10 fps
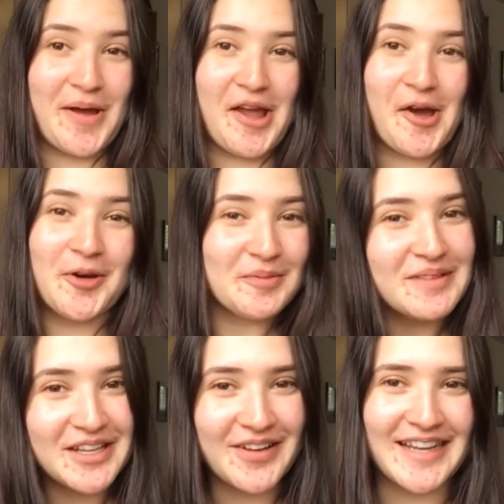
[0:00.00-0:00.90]
I
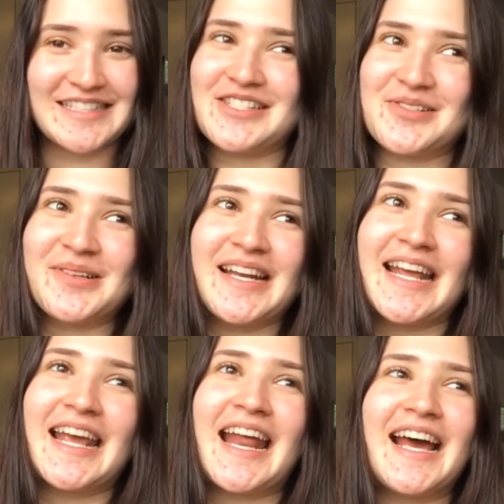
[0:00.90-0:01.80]
hope that you guys enjoyed it.